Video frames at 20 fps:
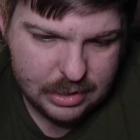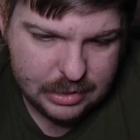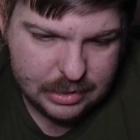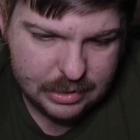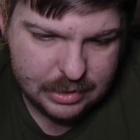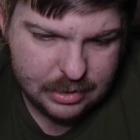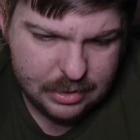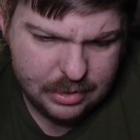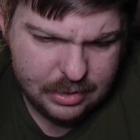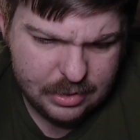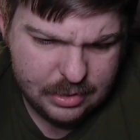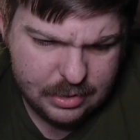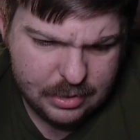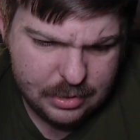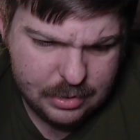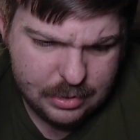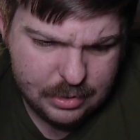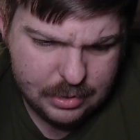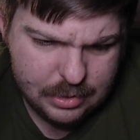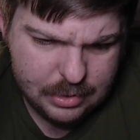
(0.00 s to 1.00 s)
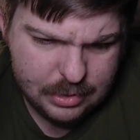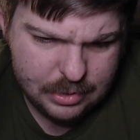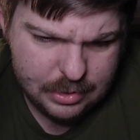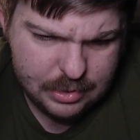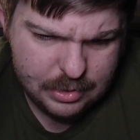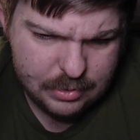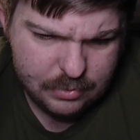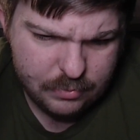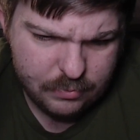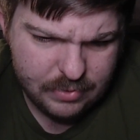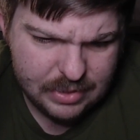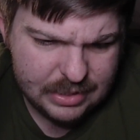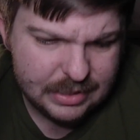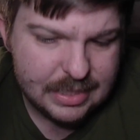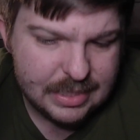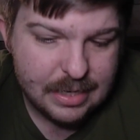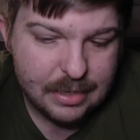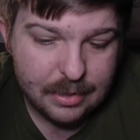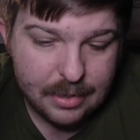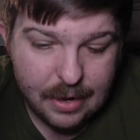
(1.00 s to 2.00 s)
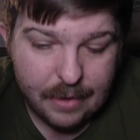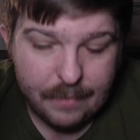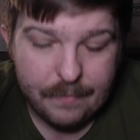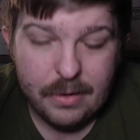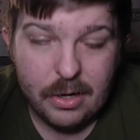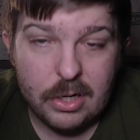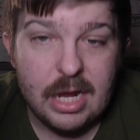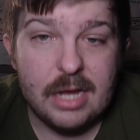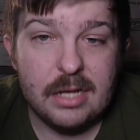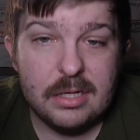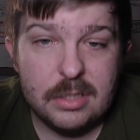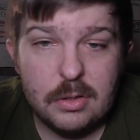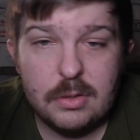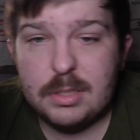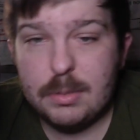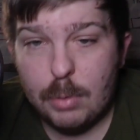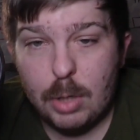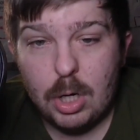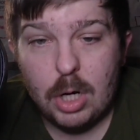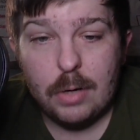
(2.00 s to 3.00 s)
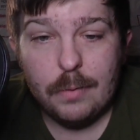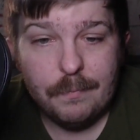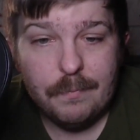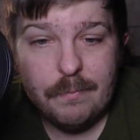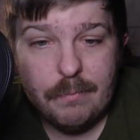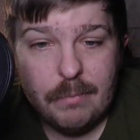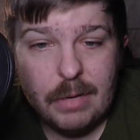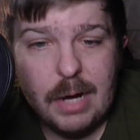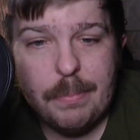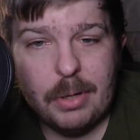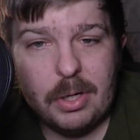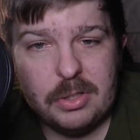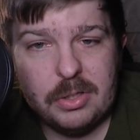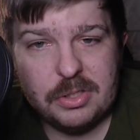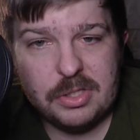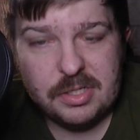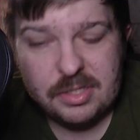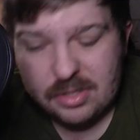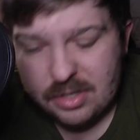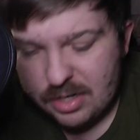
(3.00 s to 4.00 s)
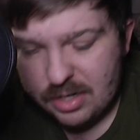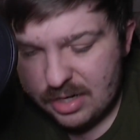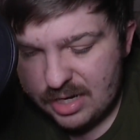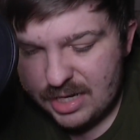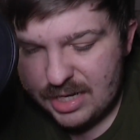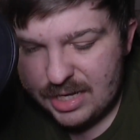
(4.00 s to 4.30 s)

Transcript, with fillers: It is Wednesday. Yeah, okay. So it's tomorrow. My apologies.